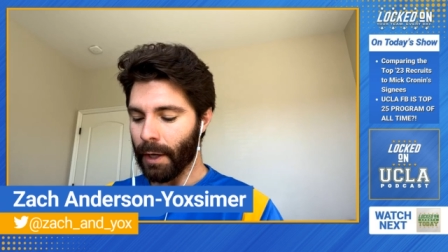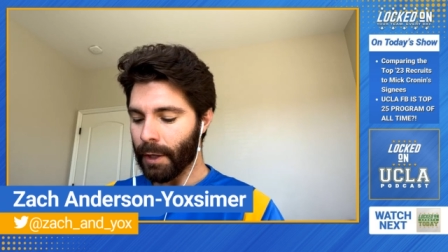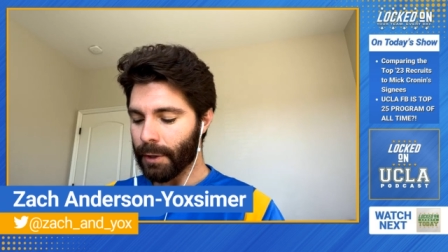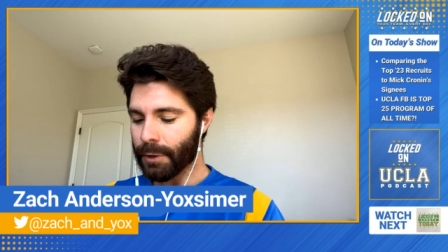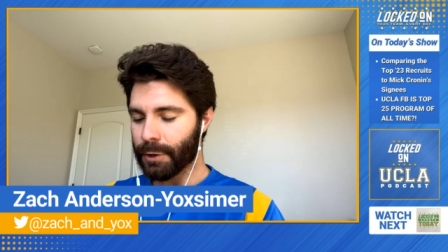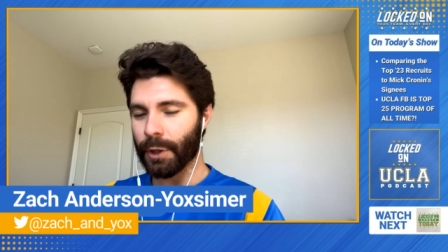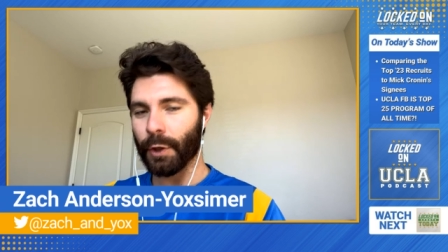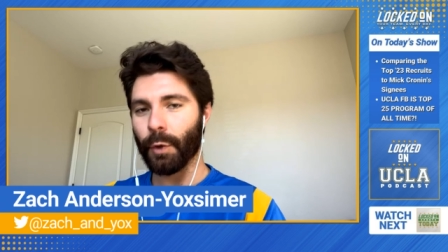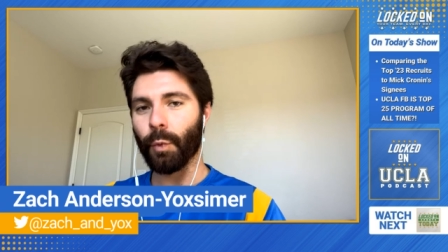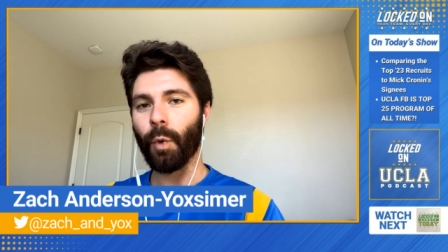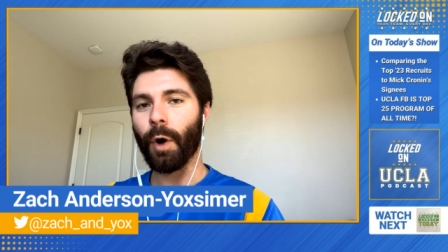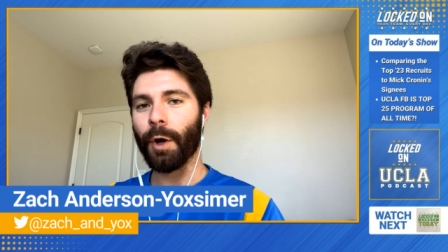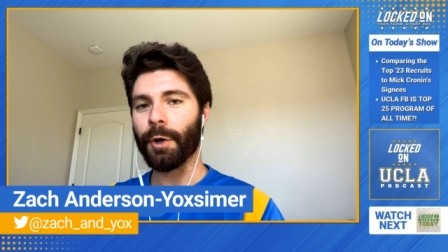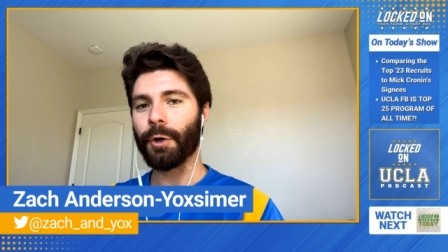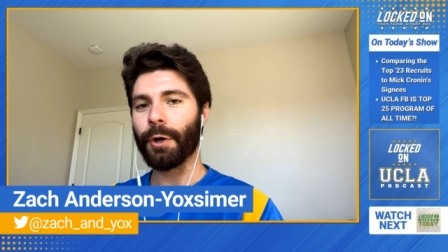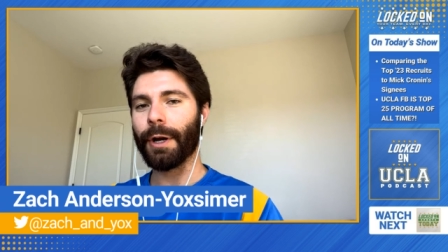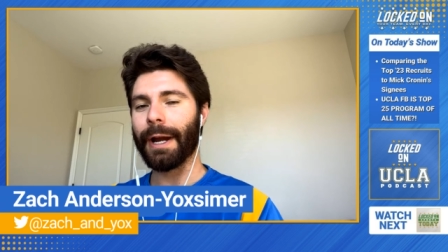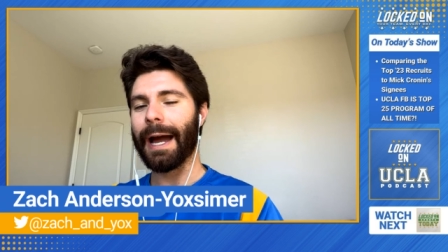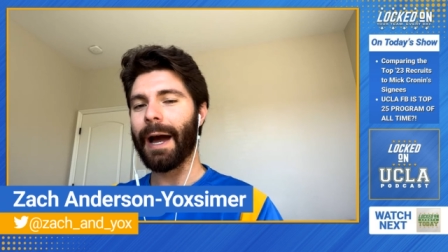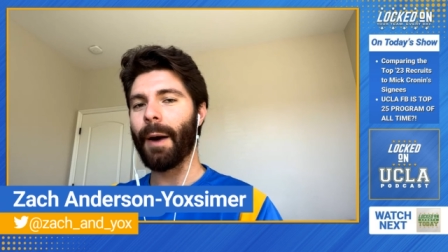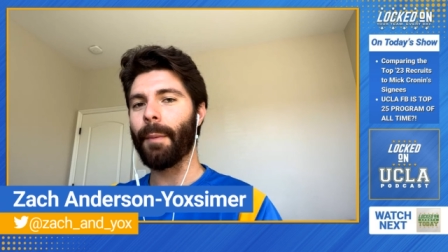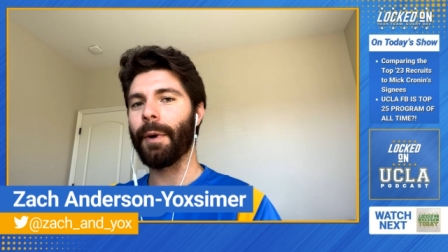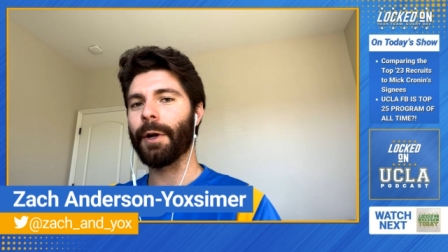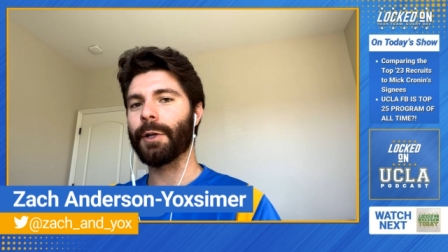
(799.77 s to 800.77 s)
so you wonder
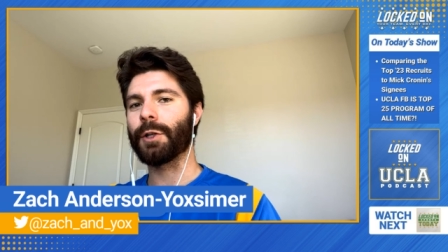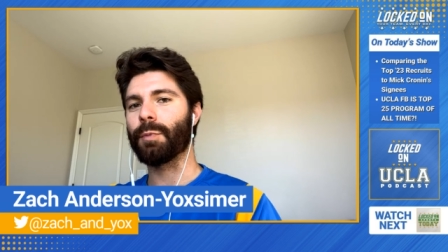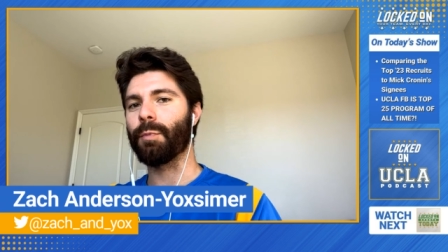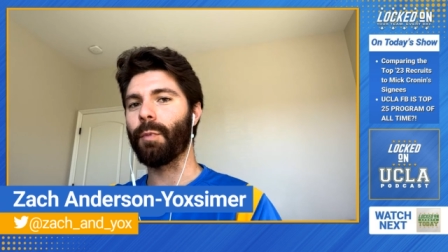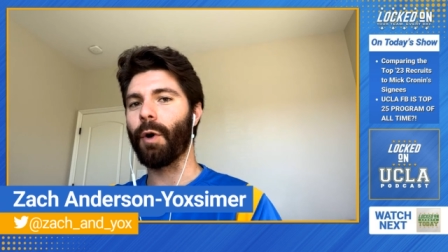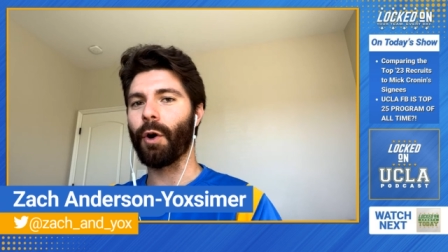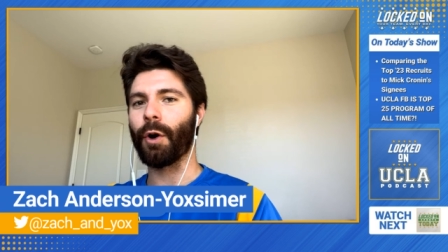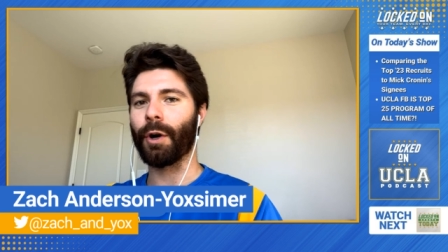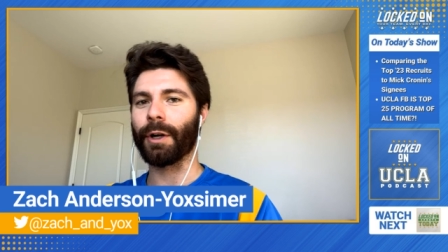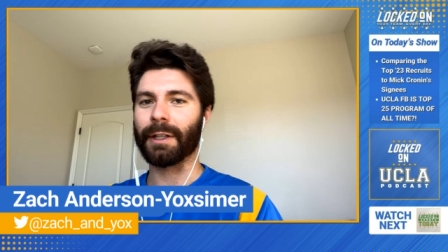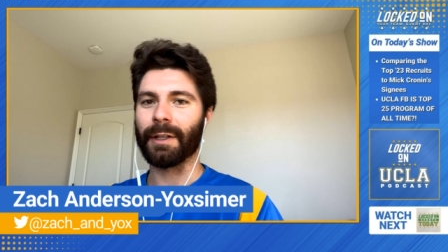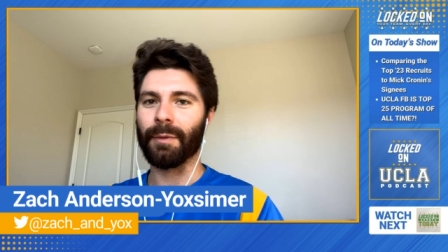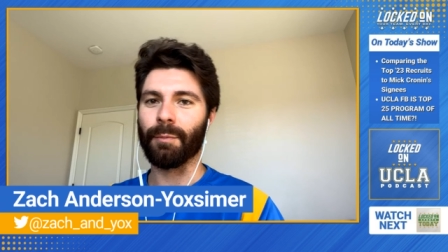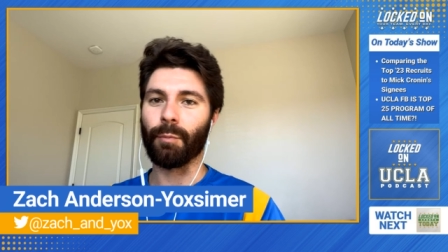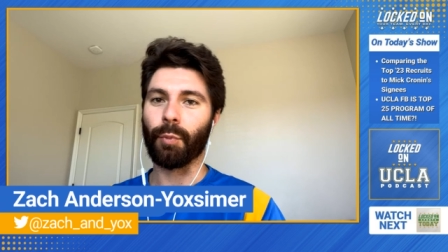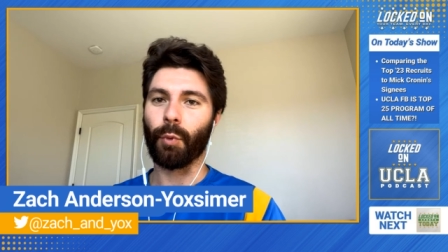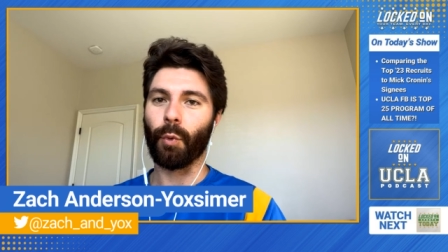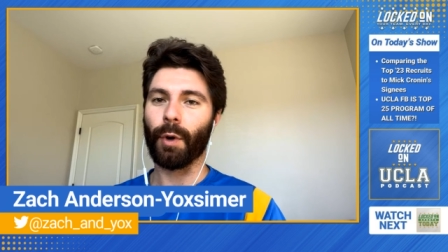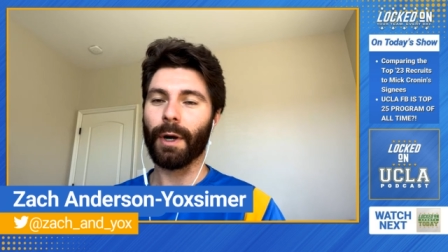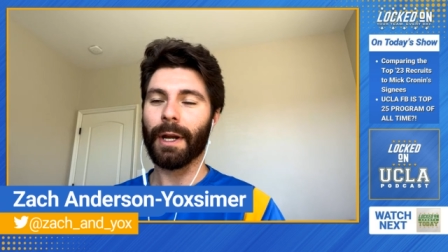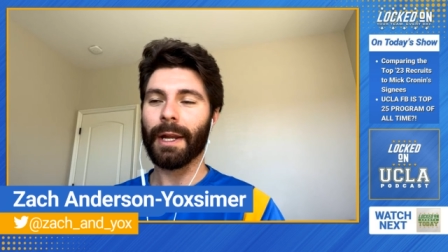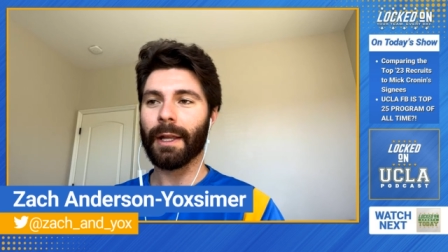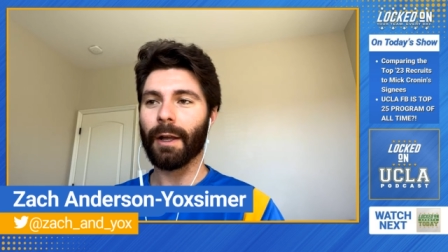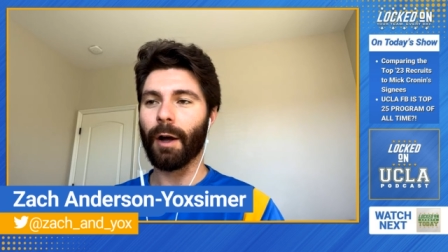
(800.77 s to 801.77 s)
how much Mara can
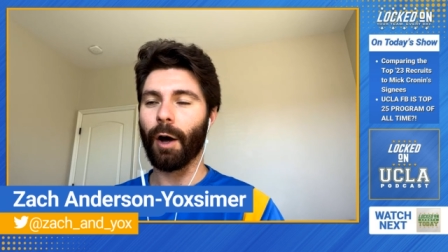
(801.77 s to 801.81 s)
bring